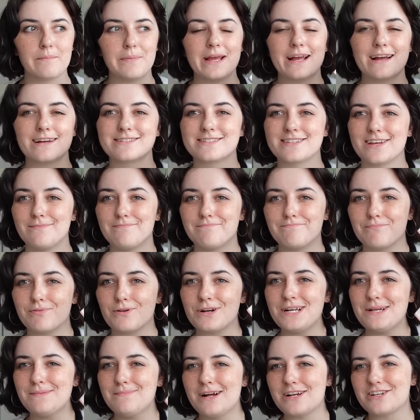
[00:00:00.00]
because
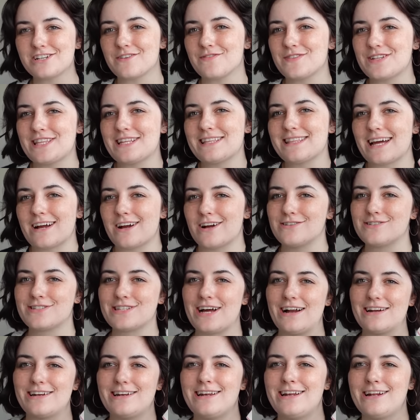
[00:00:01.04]
pretty much everything that goes
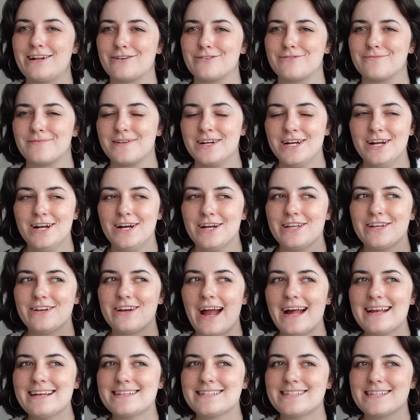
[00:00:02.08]
on in here, you
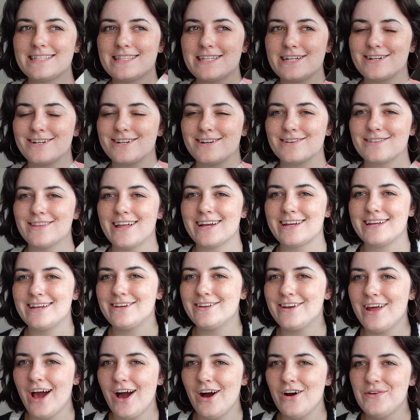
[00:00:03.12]
kind of sit there and are like,
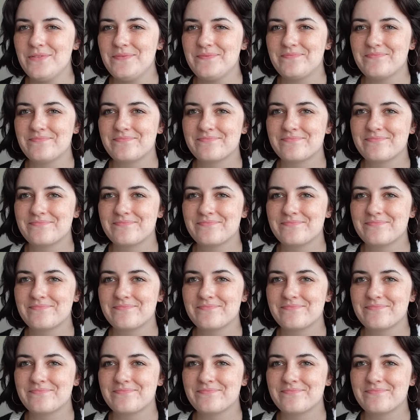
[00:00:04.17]
you know,